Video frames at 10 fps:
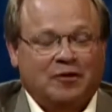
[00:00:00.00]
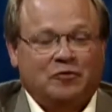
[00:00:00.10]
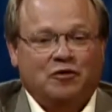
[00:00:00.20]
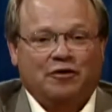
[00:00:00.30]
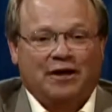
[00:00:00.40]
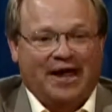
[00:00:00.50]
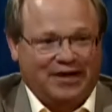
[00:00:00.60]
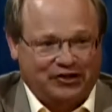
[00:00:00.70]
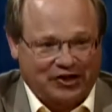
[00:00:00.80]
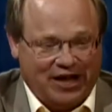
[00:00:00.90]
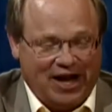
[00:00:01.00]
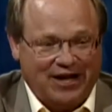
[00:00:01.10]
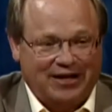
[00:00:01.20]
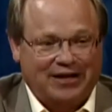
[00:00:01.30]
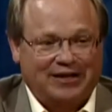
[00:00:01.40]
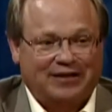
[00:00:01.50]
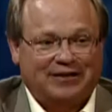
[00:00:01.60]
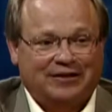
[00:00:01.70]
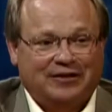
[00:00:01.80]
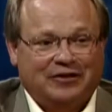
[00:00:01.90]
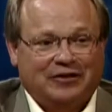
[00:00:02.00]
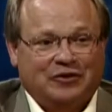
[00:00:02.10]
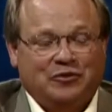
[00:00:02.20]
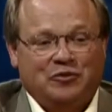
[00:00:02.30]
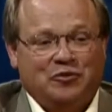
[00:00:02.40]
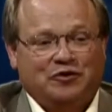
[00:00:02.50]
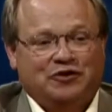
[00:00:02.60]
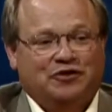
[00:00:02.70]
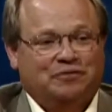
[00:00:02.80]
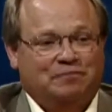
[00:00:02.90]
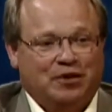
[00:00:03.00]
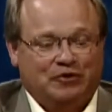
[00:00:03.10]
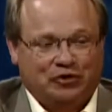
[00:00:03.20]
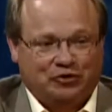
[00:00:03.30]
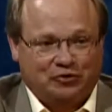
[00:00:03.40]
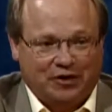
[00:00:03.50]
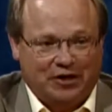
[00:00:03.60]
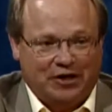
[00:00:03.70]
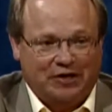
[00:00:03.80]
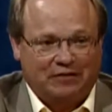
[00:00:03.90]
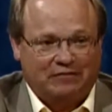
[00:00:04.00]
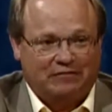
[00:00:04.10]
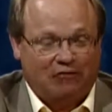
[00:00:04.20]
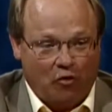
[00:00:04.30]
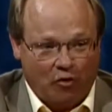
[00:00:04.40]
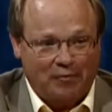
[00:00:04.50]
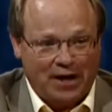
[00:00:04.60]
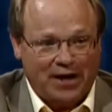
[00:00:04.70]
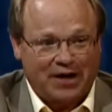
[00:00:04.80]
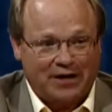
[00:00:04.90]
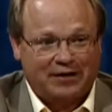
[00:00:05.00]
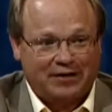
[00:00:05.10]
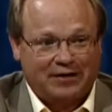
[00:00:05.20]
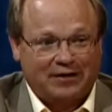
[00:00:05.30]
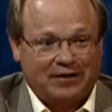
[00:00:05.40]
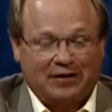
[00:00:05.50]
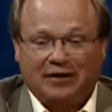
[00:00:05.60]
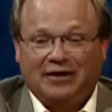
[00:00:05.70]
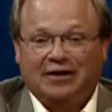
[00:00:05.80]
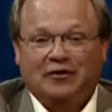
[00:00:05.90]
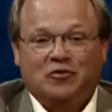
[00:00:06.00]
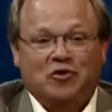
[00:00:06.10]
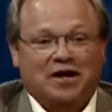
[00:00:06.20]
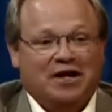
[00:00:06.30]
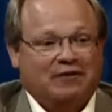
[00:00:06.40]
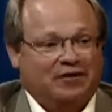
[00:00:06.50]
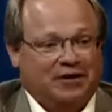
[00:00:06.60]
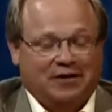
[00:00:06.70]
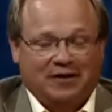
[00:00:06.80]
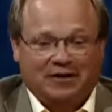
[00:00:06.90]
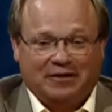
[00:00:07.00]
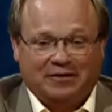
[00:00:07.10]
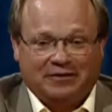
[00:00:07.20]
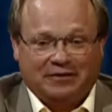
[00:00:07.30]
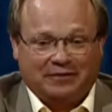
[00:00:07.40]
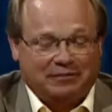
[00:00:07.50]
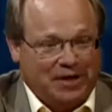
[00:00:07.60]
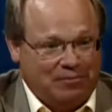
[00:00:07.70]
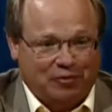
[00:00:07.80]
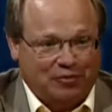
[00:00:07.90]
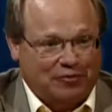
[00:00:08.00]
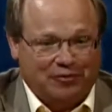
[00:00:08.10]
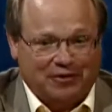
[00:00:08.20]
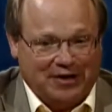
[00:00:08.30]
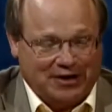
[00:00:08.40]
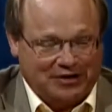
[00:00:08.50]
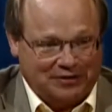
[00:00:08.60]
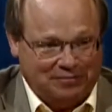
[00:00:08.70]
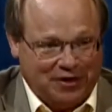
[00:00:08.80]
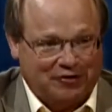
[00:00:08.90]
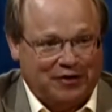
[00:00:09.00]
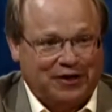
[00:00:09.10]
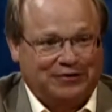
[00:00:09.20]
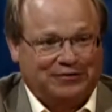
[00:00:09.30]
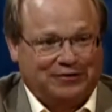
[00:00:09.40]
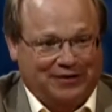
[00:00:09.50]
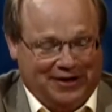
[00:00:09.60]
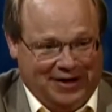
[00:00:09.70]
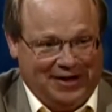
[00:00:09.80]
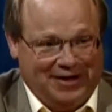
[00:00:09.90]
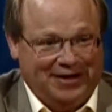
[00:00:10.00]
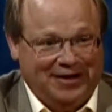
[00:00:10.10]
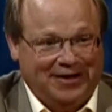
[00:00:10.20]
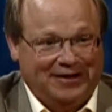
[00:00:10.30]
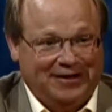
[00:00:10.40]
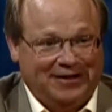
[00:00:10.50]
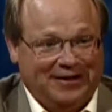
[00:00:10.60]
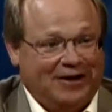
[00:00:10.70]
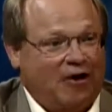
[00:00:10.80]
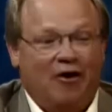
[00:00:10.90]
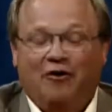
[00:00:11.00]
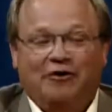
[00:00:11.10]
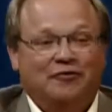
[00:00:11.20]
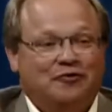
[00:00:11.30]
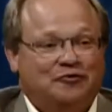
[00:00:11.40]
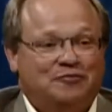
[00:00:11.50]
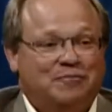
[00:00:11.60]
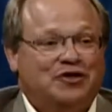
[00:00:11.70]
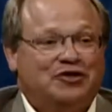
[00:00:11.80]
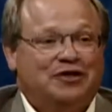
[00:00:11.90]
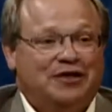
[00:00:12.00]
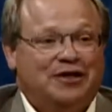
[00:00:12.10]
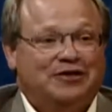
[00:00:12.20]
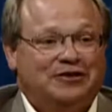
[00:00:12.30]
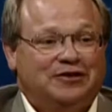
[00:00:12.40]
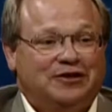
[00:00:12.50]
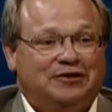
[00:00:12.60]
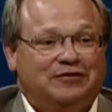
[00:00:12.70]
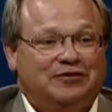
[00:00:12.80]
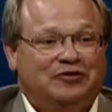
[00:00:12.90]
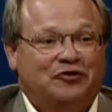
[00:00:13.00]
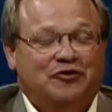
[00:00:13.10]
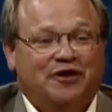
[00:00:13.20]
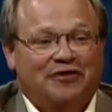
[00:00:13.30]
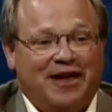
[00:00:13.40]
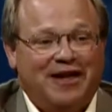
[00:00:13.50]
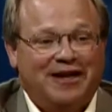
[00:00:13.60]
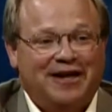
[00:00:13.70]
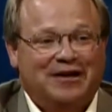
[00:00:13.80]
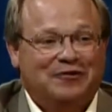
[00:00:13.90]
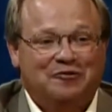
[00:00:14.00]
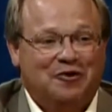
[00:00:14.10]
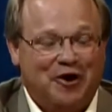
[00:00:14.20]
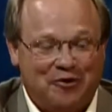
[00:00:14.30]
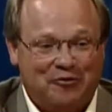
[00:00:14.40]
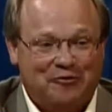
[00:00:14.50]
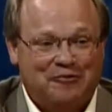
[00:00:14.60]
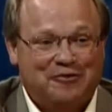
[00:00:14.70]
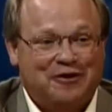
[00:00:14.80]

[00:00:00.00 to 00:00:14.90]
we're educating, we're spiritually forming, we're giving people experience in all of those mission initiatives so that they can grow